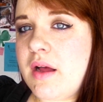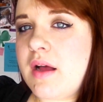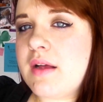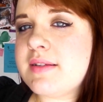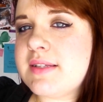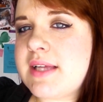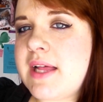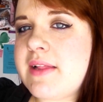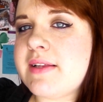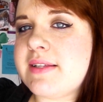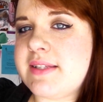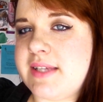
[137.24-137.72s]
I'll
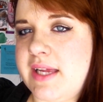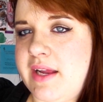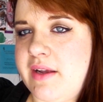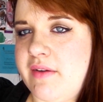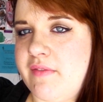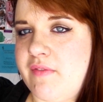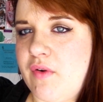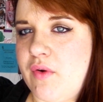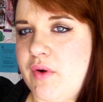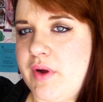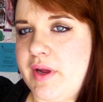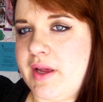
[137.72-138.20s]
set the
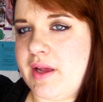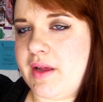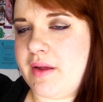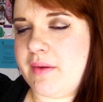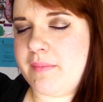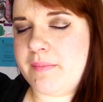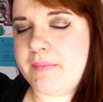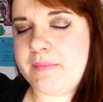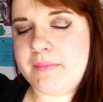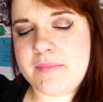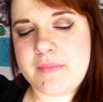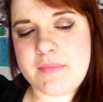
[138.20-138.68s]
scene for you.
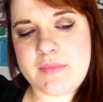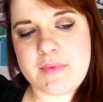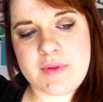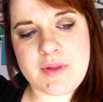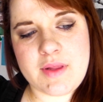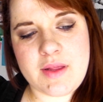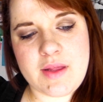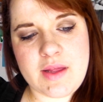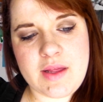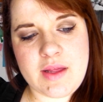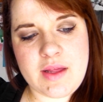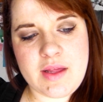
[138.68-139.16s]

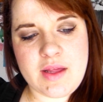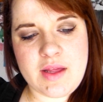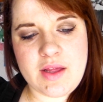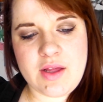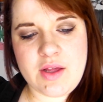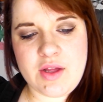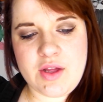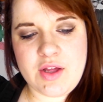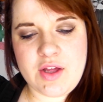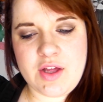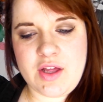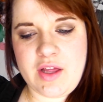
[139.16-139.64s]

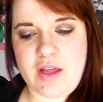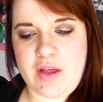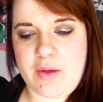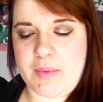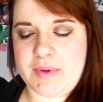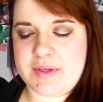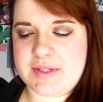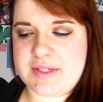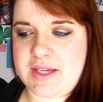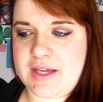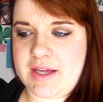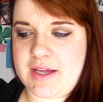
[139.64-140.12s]
It
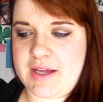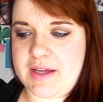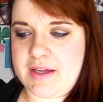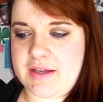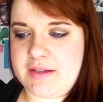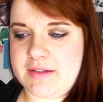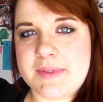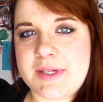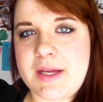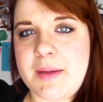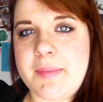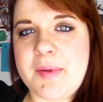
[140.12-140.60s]
was
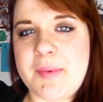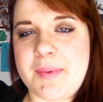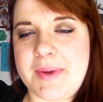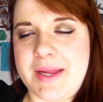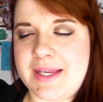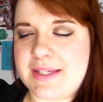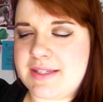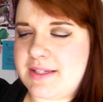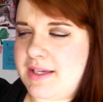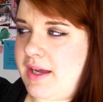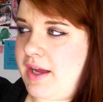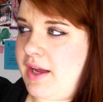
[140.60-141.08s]
a couple of
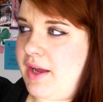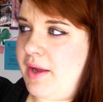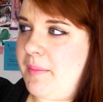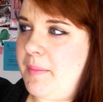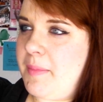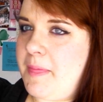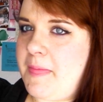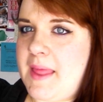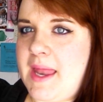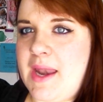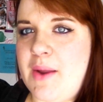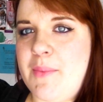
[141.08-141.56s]
weeks ago,
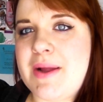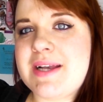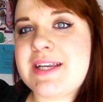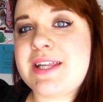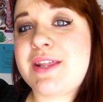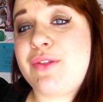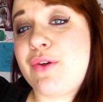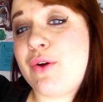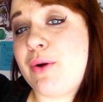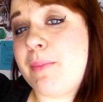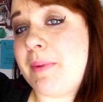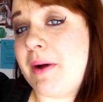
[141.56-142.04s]
and I went to
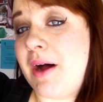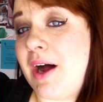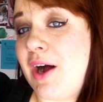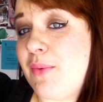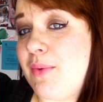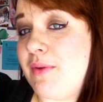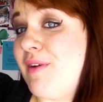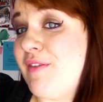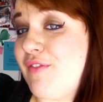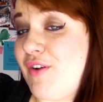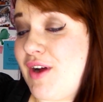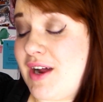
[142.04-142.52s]
Thorpe
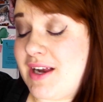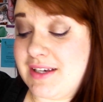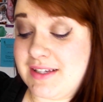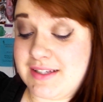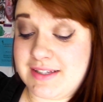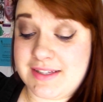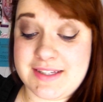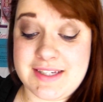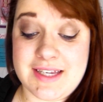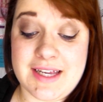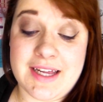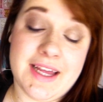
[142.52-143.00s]
Park with my
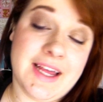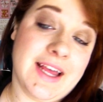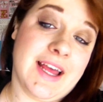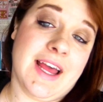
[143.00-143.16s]
friends,